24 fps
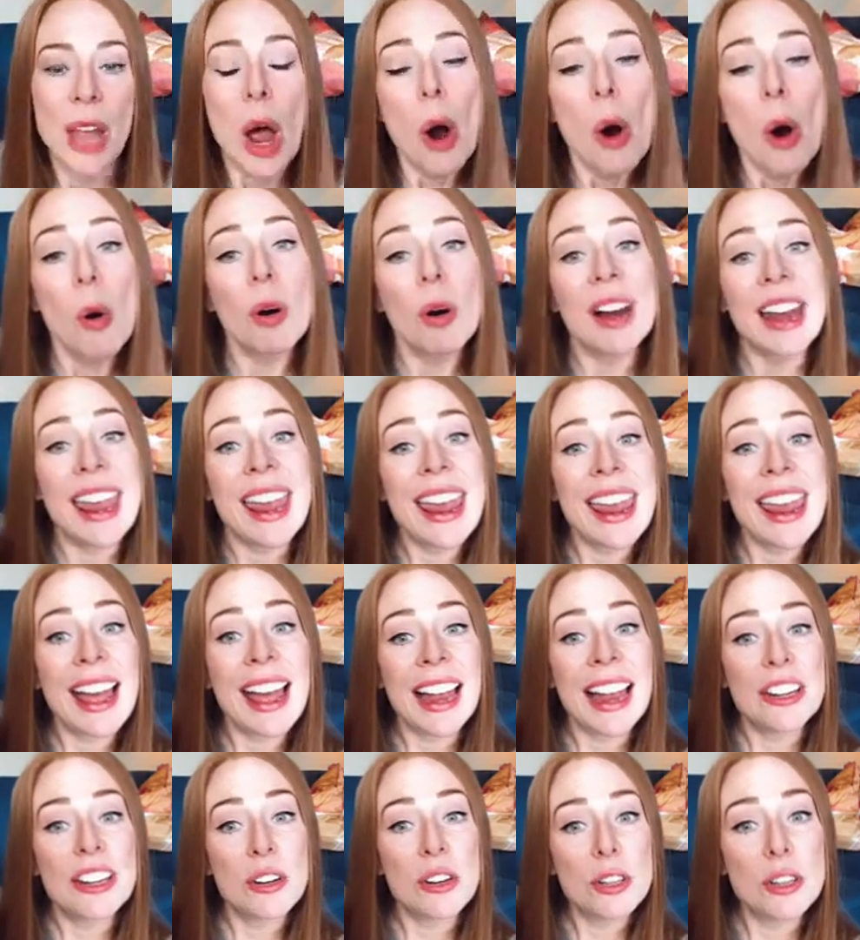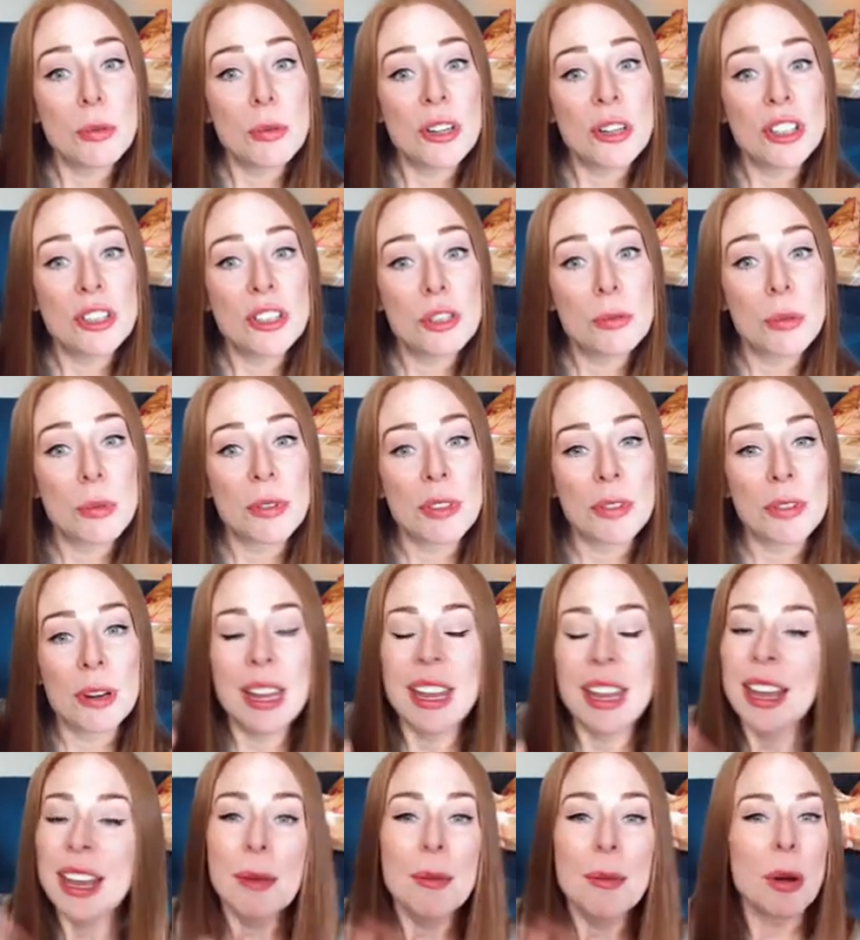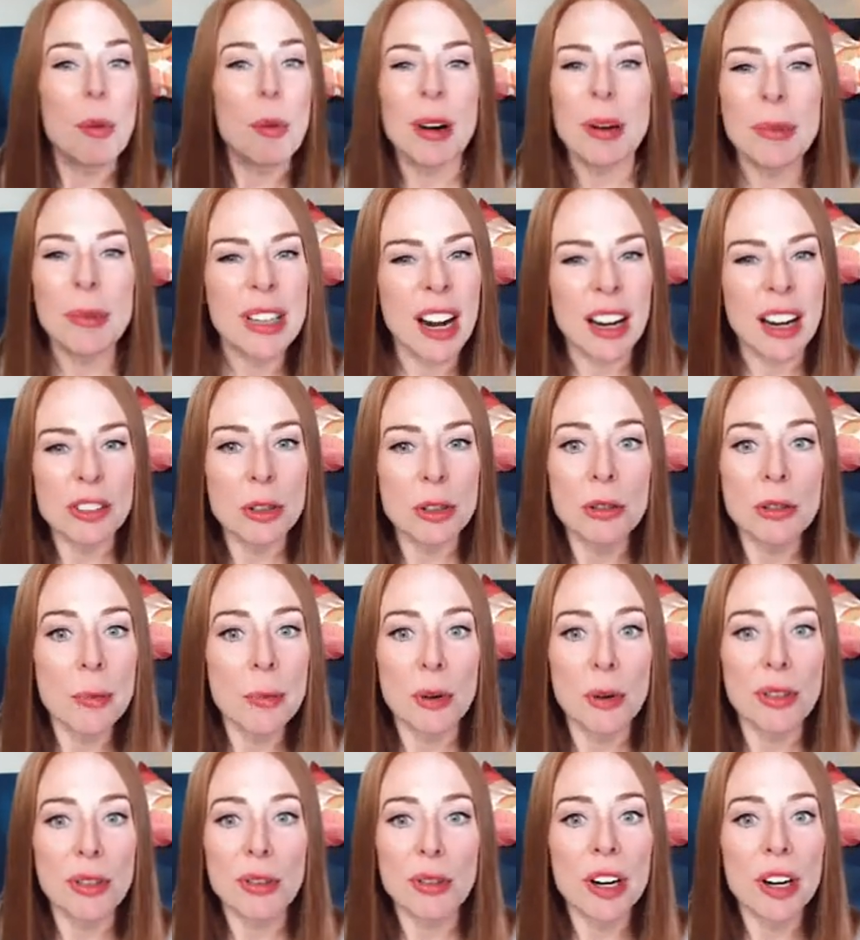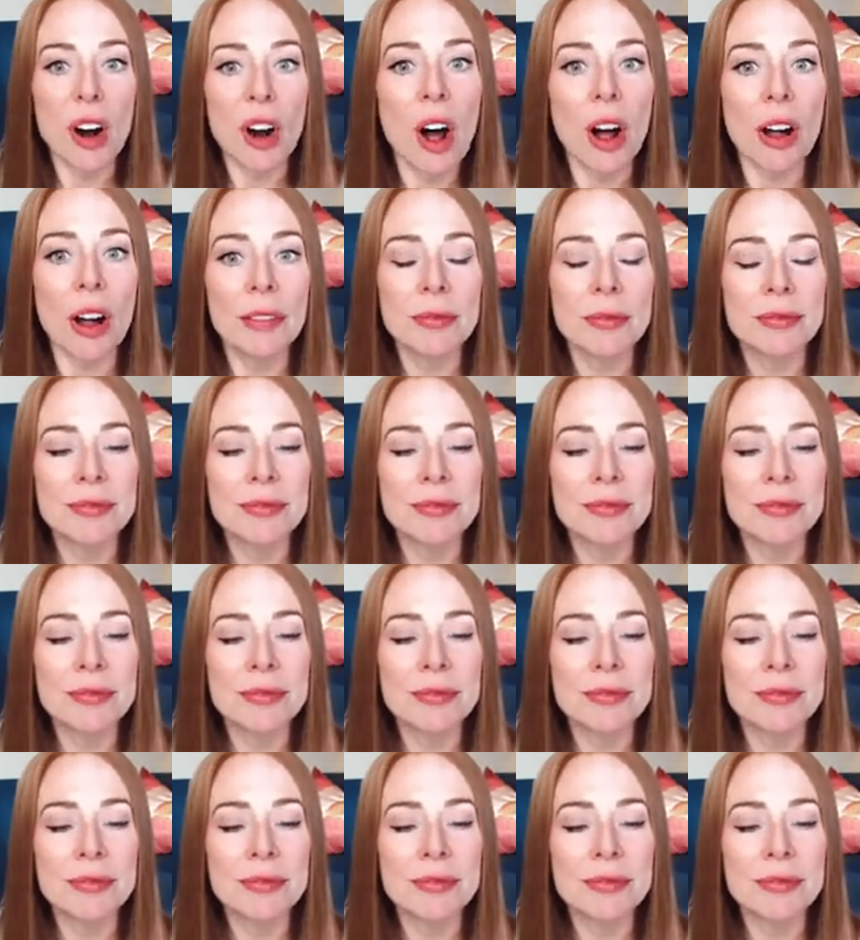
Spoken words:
Or, hey, I know you were going to do number 3, but why don't we not do number 3 at all?